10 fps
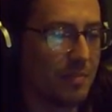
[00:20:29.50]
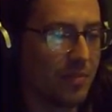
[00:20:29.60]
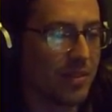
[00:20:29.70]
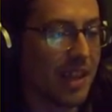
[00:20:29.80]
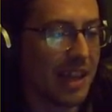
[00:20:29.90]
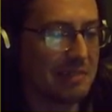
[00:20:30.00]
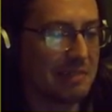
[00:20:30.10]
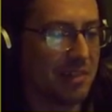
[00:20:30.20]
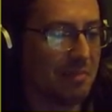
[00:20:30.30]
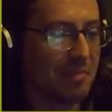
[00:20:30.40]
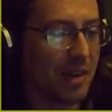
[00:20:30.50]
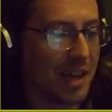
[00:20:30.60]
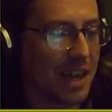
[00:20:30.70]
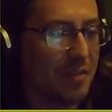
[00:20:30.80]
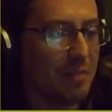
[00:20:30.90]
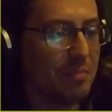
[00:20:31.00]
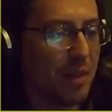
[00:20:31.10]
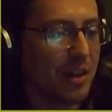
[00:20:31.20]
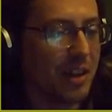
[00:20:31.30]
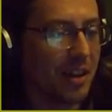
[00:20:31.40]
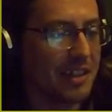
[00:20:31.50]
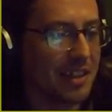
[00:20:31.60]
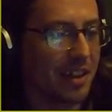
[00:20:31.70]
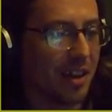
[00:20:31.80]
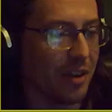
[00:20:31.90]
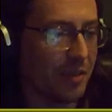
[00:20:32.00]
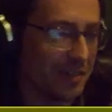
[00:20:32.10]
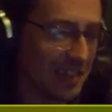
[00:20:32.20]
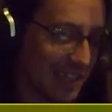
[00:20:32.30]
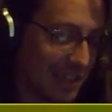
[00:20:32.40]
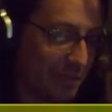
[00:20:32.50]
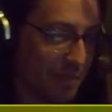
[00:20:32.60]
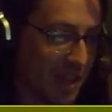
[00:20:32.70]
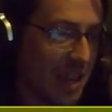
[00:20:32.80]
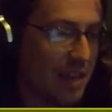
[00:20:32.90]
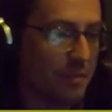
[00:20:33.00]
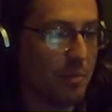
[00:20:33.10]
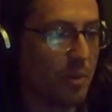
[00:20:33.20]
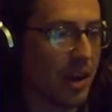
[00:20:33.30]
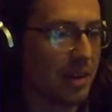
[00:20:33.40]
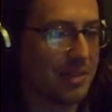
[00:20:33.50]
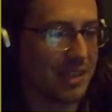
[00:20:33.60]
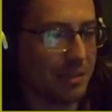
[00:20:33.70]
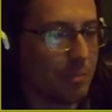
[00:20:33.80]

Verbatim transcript: And guess what? By leaving my guys alive, you've just given me even more equity.